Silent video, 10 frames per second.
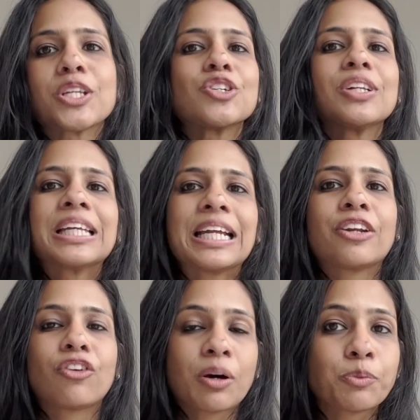You'll get
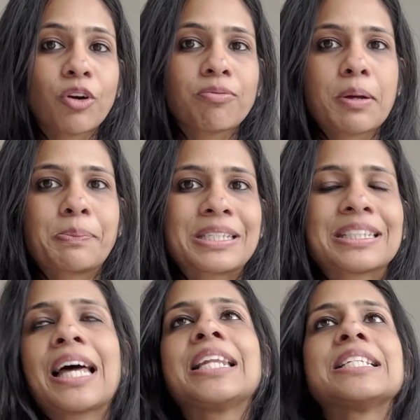rubbed off my
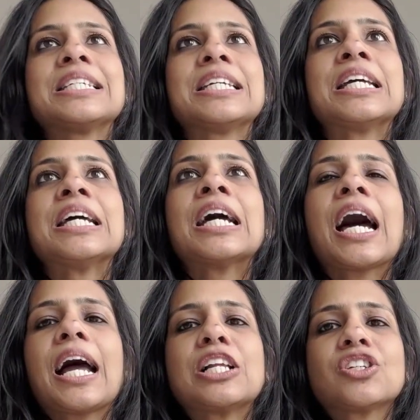personality.
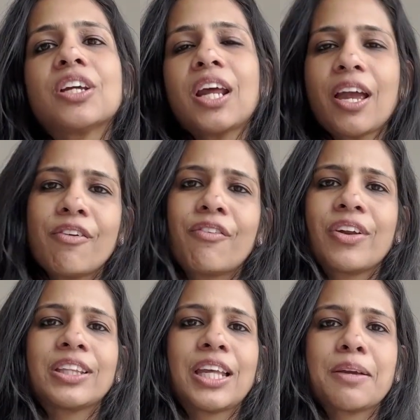I'll share
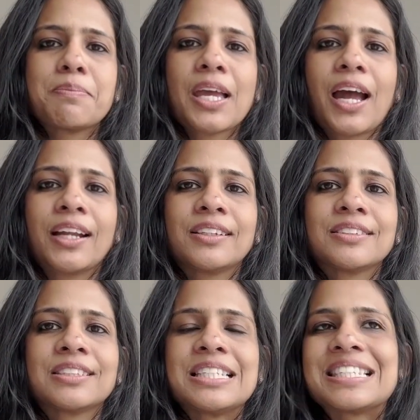everything behind the
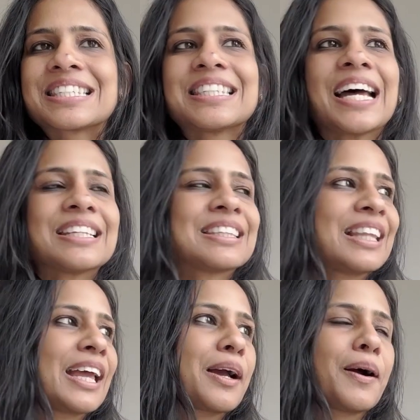scenes. That's
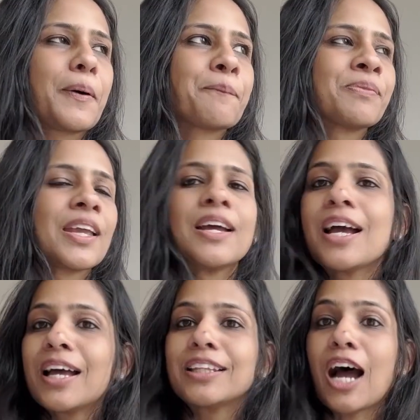like
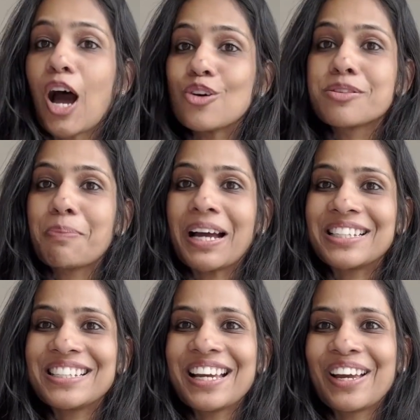the house
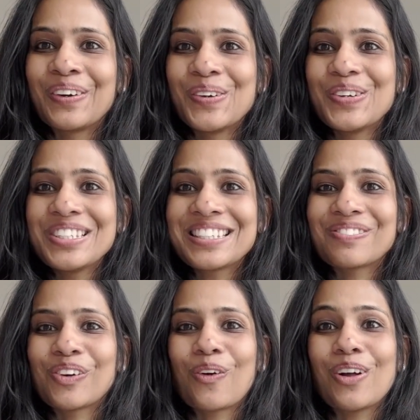party I host
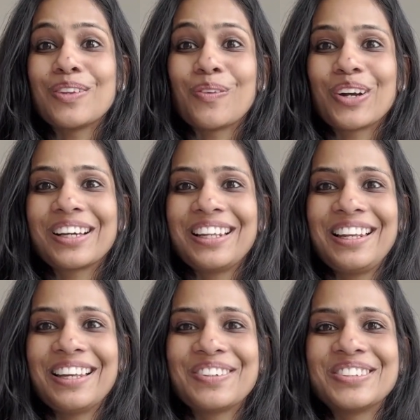for all the watercolor
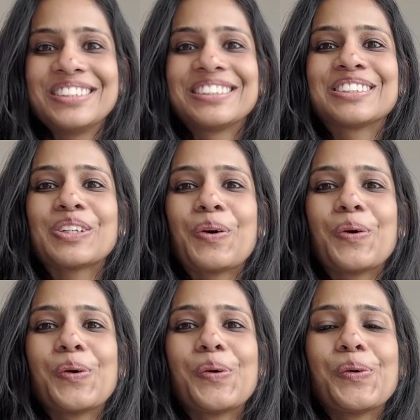lovers.
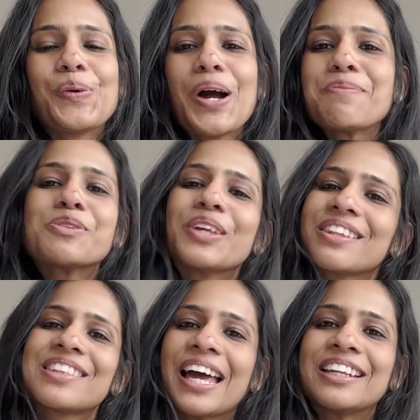So I'm so
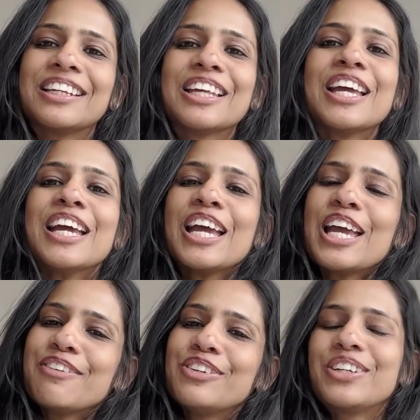excited.
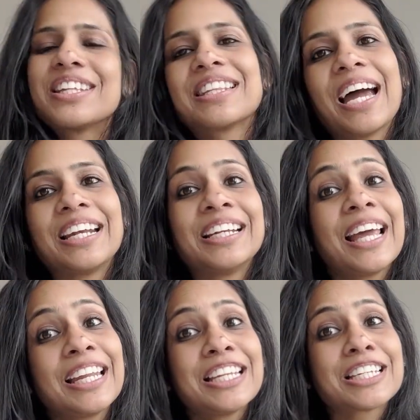If you decided
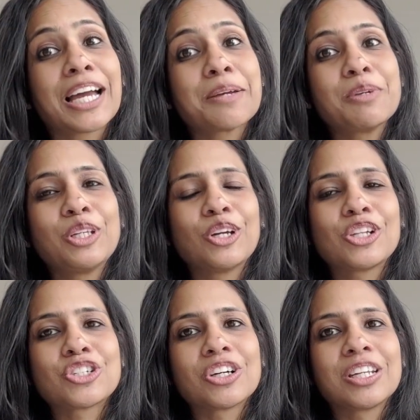anytime in your
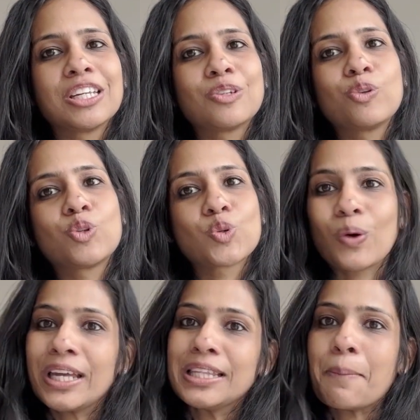journey to join the